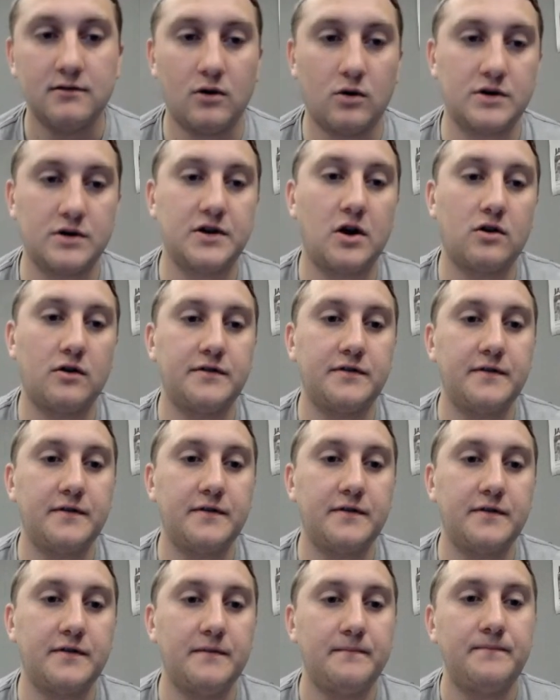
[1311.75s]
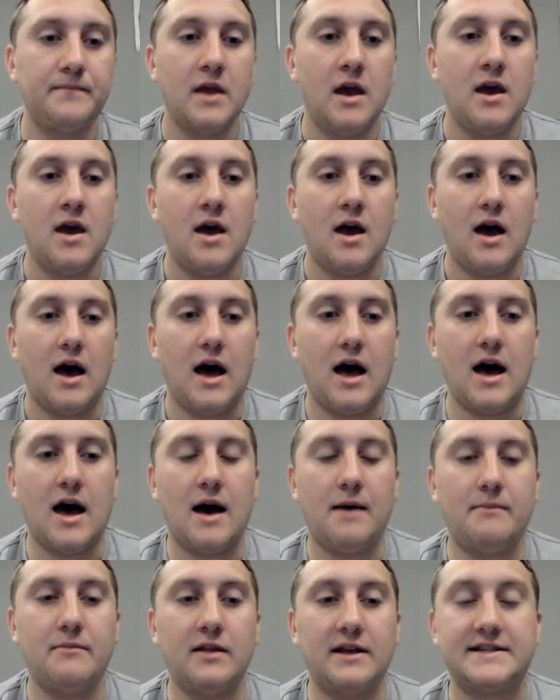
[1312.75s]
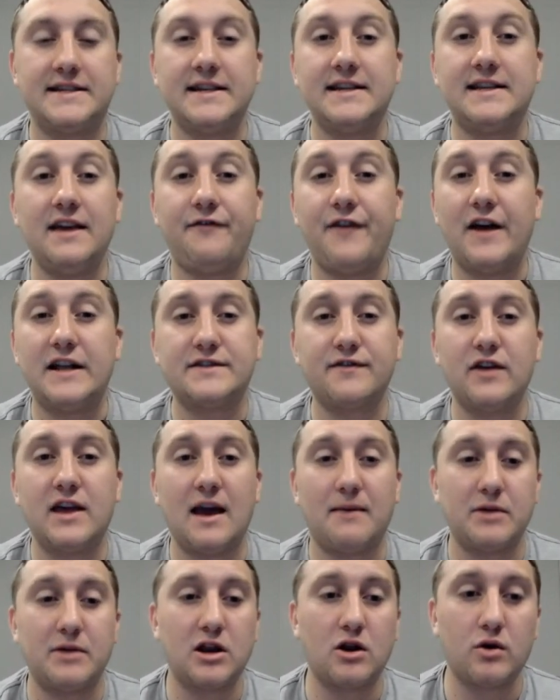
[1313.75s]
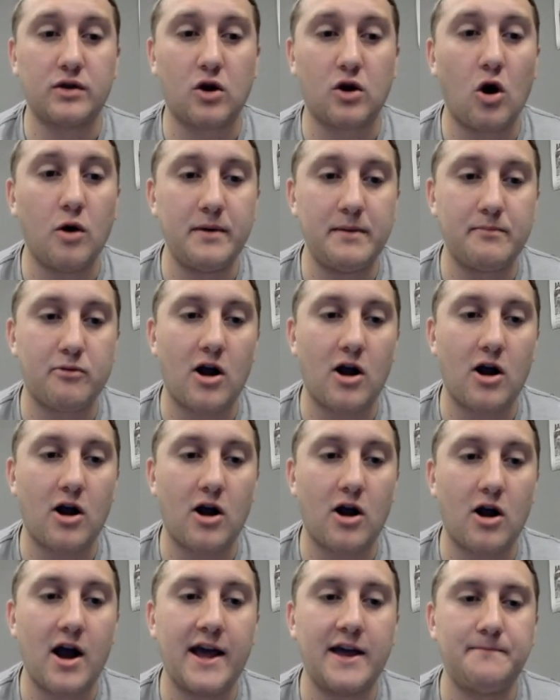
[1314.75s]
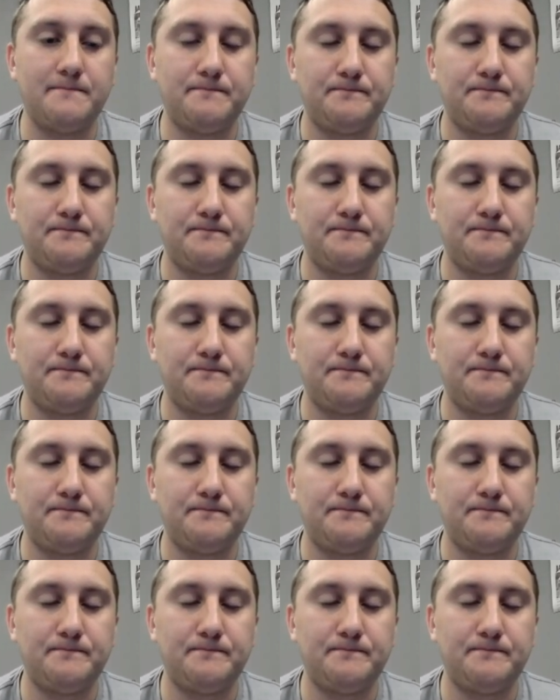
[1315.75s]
Lawrence Arnold. Let's see. Defensively, I'm going to go with Cobee Bryant.